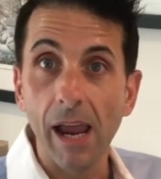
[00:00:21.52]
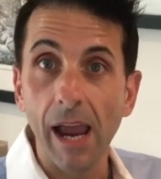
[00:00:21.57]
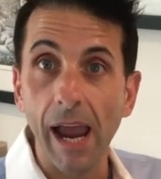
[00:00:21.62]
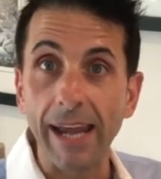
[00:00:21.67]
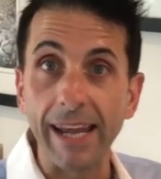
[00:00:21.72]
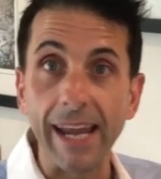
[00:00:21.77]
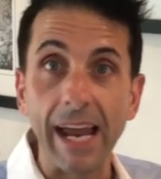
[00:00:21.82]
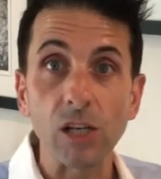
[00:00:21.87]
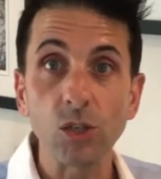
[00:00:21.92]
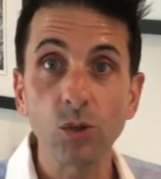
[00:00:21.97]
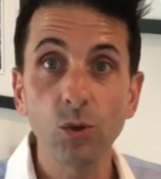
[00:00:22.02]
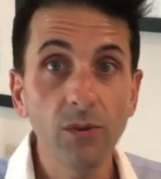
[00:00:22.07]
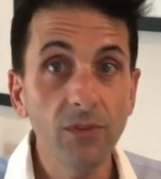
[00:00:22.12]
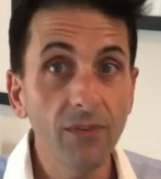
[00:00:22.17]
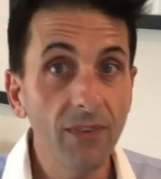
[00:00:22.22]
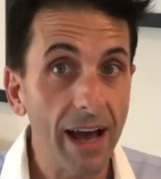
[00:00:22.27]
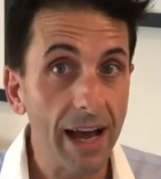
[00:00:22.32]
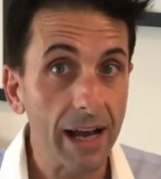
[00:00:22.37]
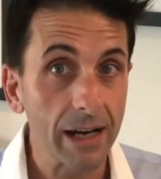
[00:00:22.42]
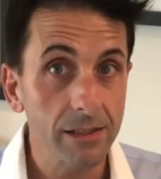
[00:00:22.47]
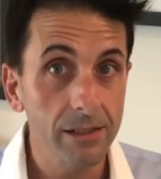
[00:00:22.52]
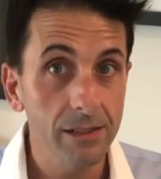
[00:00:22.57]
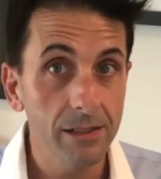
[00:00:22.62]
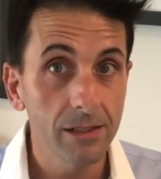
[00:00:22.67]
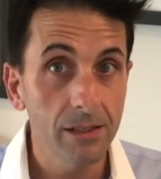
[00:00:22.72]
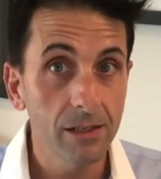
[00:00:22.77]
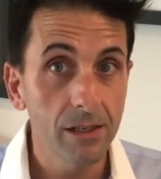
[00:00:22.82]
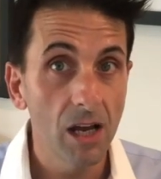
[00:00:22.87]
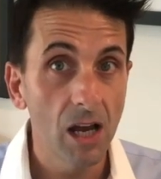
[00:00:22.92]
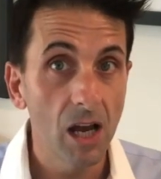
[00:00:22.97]
In actual fact,
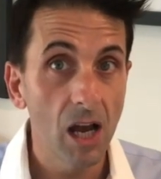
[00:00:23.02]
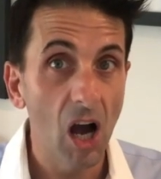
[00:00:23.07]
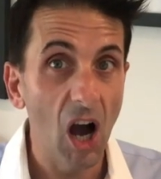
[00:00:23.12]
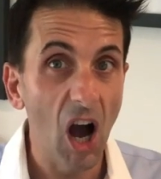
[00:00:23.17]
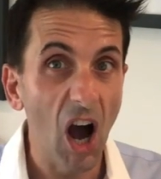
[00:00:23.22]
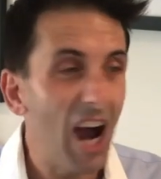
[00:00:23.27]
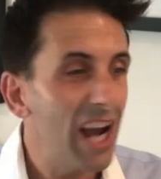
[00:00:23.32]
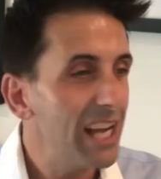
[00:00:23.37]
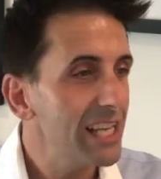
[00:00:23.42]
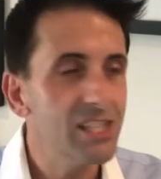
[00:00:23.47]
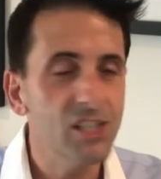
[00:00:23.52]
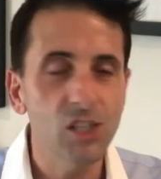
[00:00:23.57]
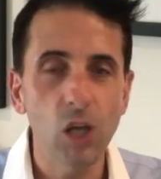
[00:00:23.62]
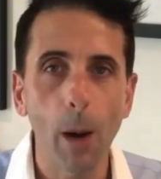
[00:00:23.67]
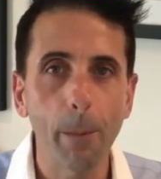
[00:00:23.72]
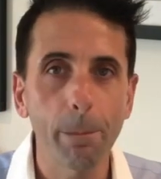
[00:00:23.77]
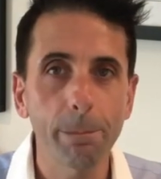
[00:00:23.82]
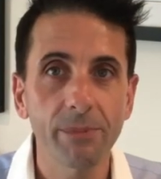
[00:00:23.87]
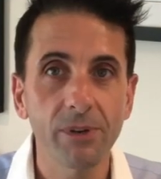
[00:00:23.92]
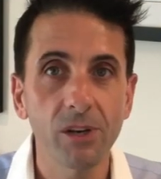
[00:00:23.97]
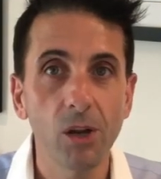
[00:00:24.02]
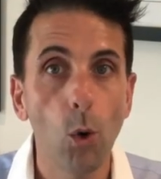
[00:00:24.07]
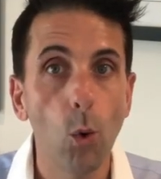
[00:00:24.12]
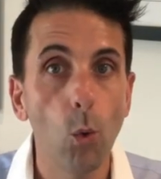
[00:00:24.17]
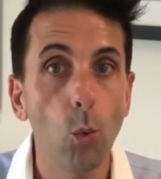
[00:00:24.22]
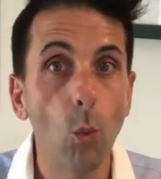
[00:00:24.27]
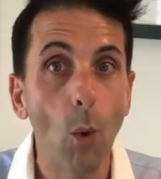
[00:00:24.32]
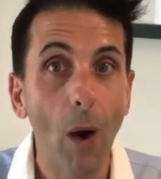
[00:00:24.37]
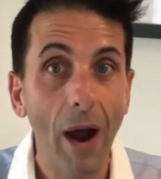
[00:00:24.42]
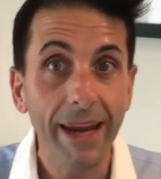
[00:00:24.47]
I stopped
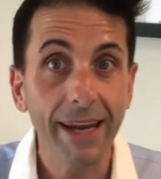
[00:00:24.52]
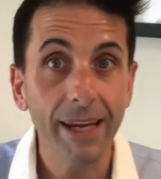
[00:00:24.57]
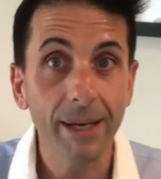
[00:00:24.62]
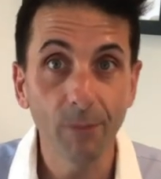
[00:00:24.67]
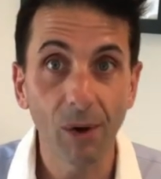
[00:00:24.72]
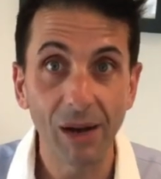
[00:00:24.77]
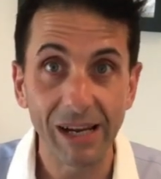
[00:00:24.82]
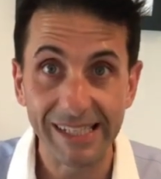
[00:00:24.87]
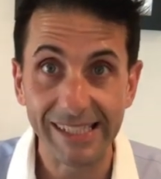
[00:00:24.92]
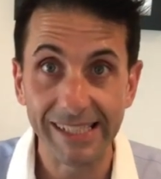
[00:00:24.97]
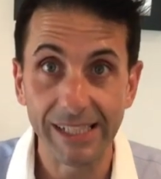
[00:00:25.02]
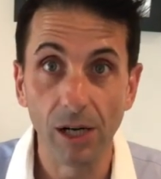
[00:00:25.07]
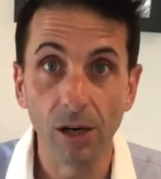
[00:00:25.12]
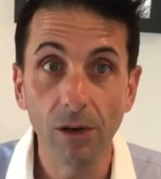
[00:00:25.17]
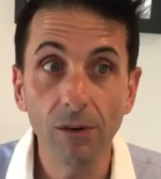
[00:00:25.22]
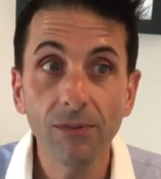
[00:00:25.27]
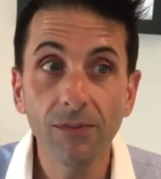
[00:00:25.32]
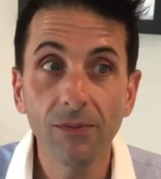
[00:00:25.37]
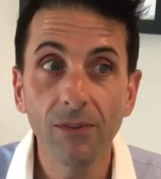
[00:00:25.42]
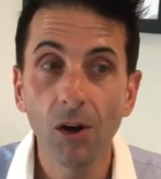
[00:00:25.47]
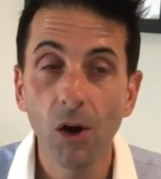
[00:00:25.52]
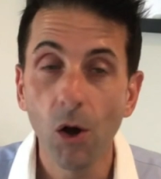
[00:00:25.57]
weighing myself